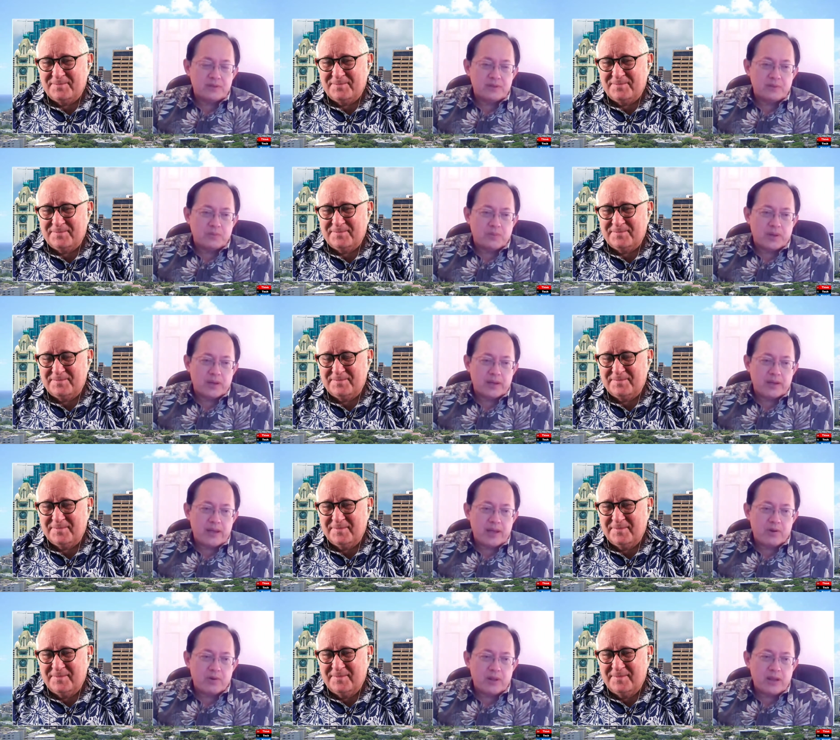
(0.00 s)
Speaker 1: uh, what it
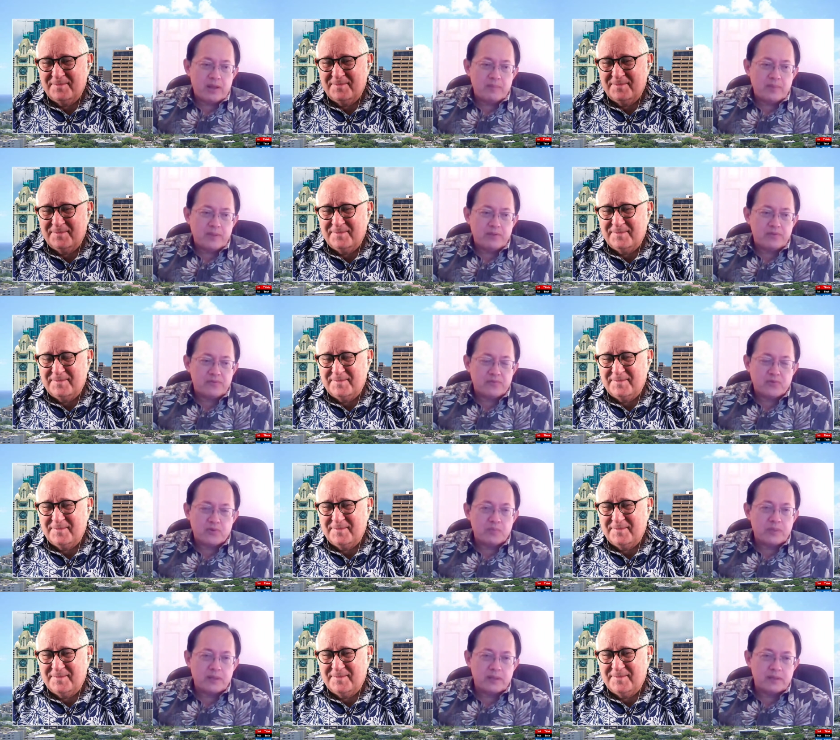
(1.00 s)
can or can't be used
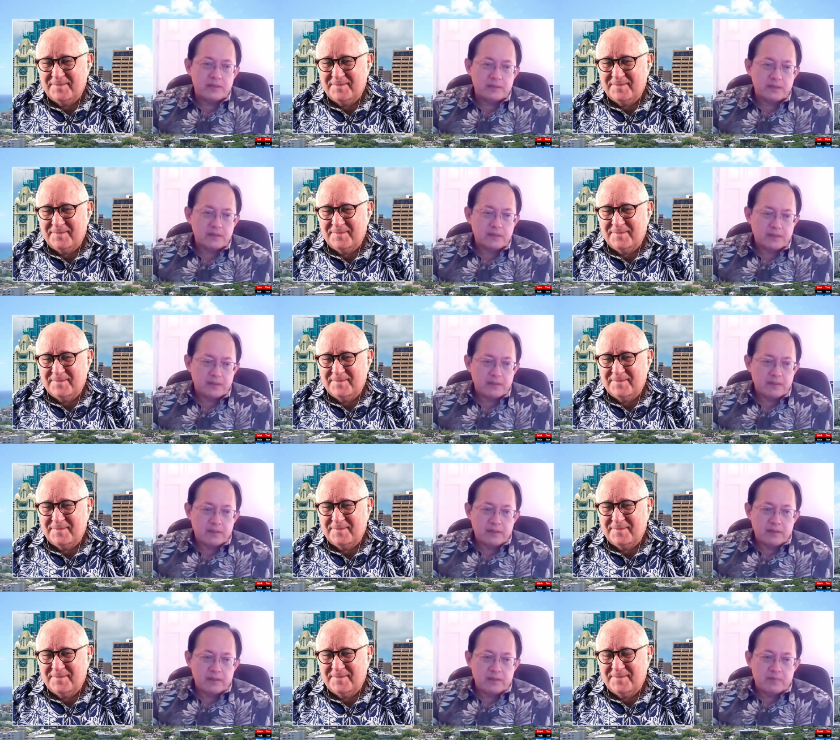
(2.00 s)
for, but it,
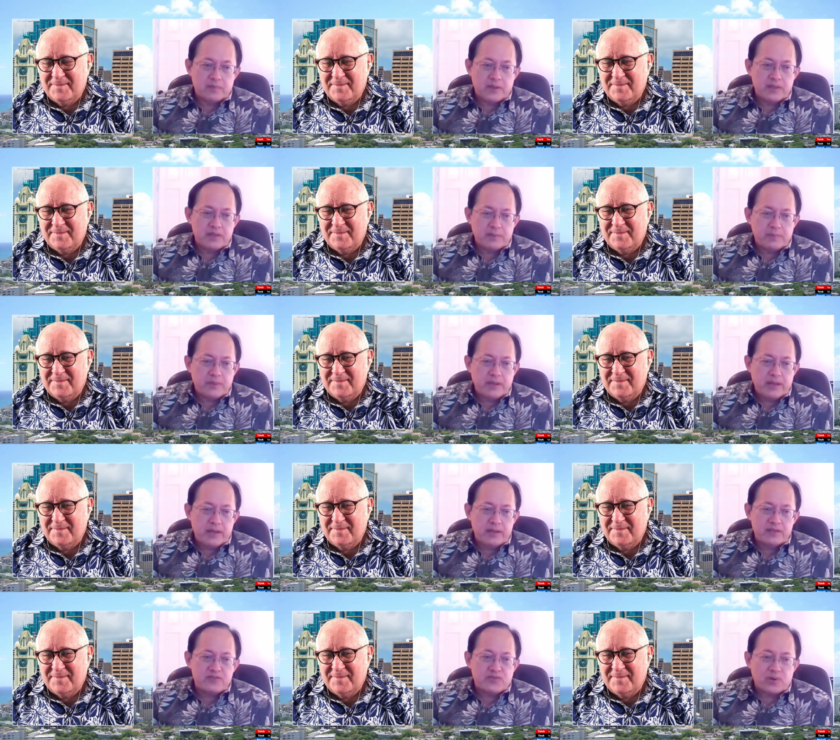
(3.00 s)
you know, but it, but
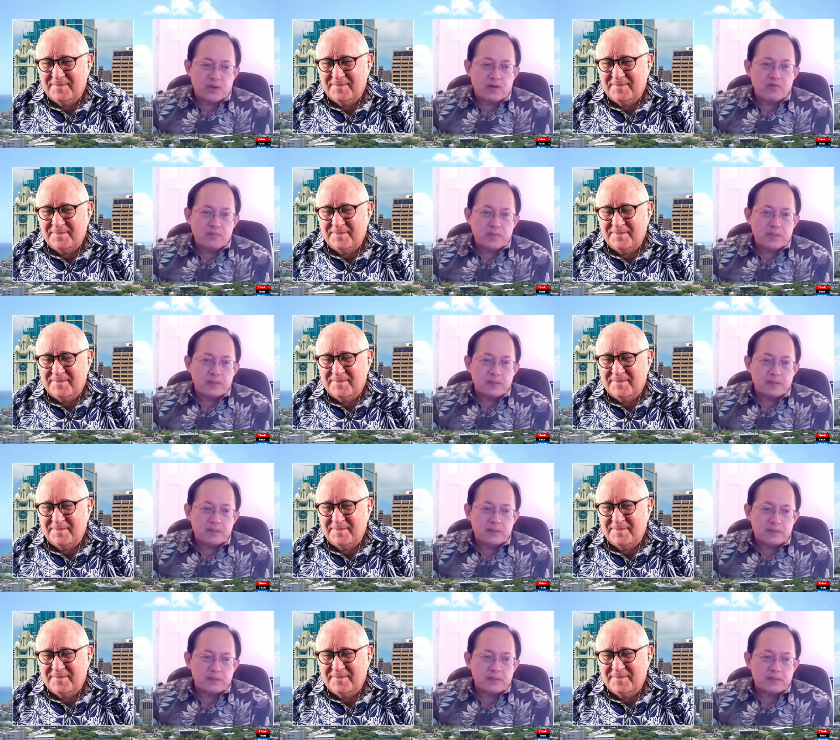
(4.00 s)
it is for government.
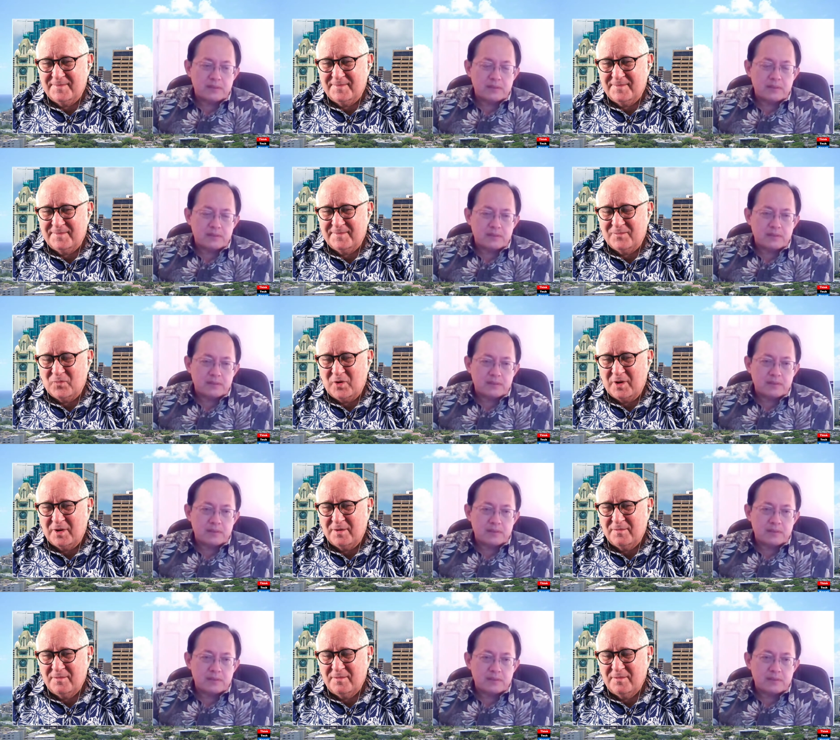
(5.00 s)
Speaker 2: Yeah.
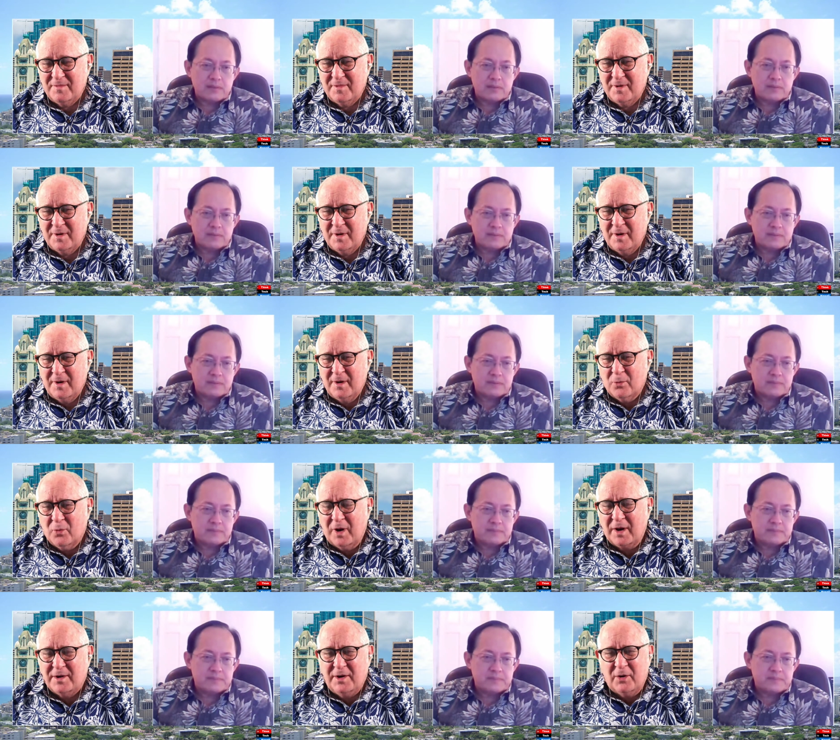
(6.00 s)

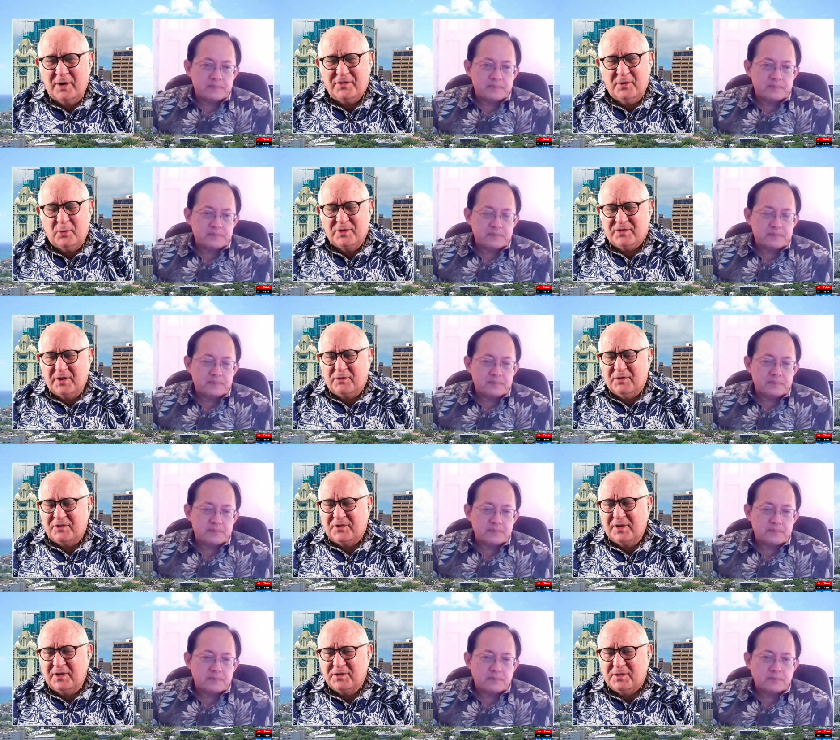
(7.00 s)
Well, you know, I think what's
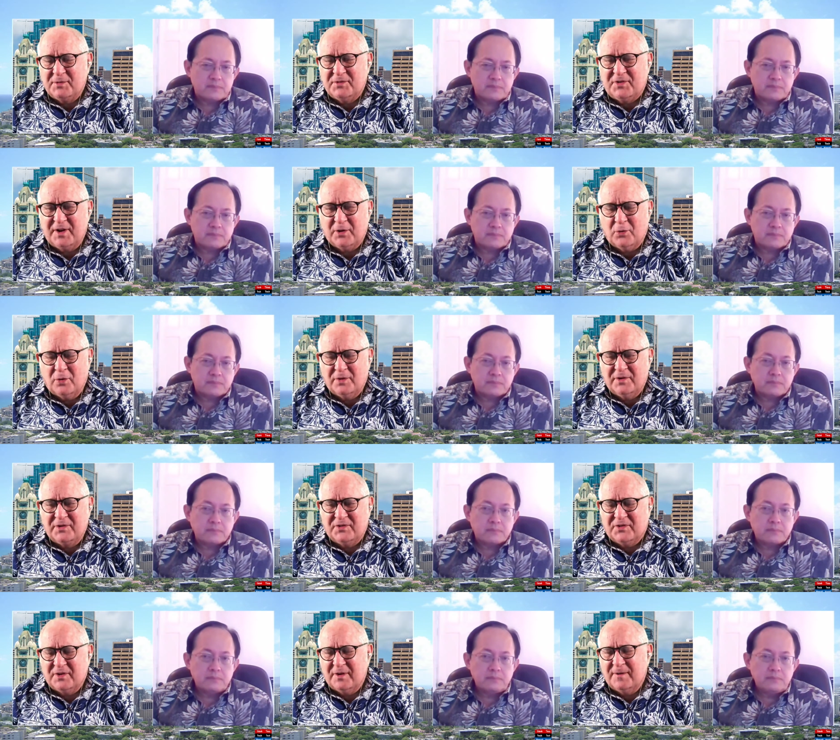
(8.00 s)
interesting is if you take all
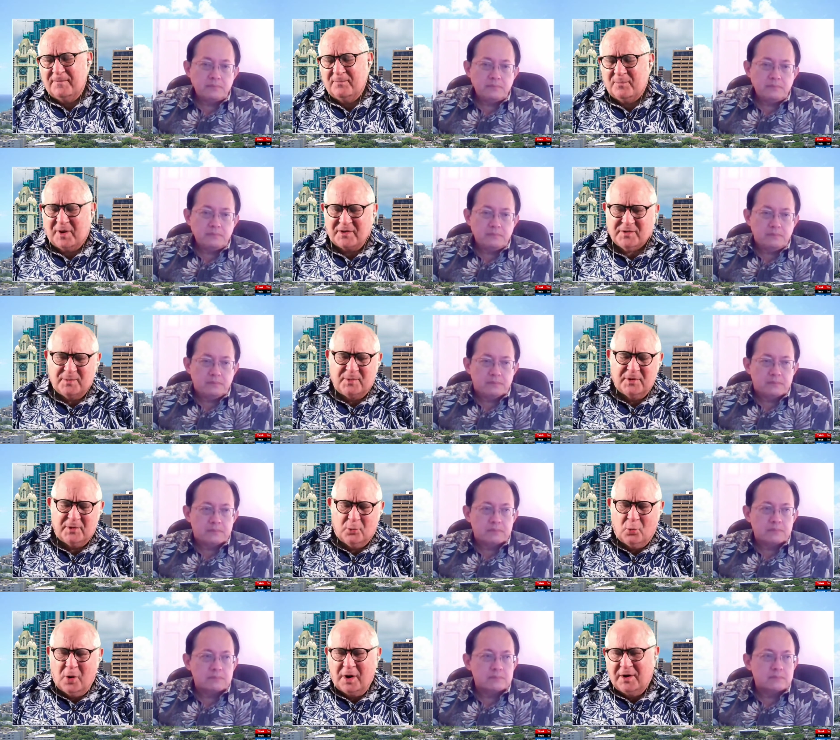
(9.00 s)
these um,
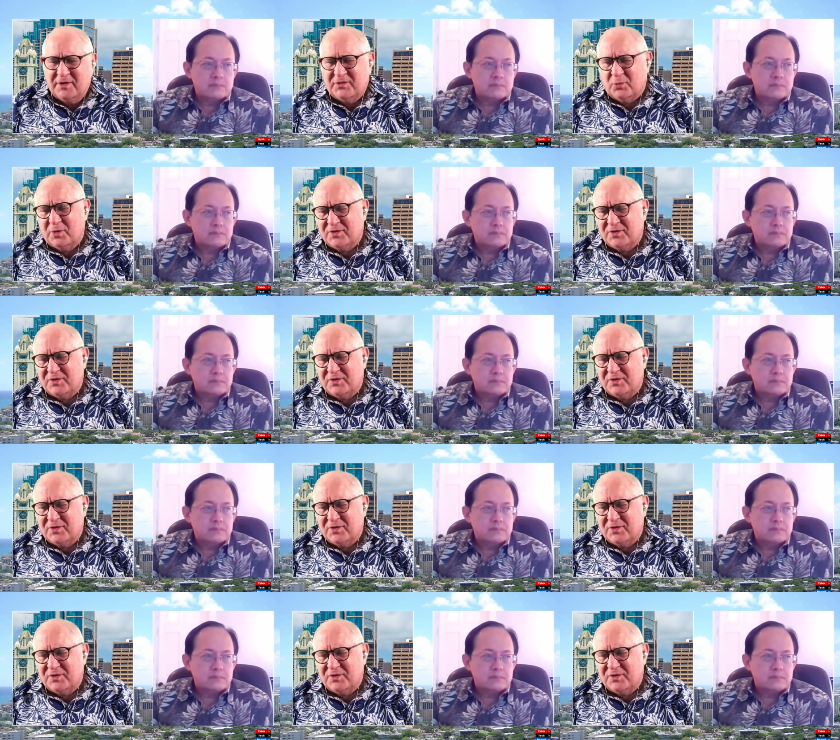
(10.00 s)
possibilities, one is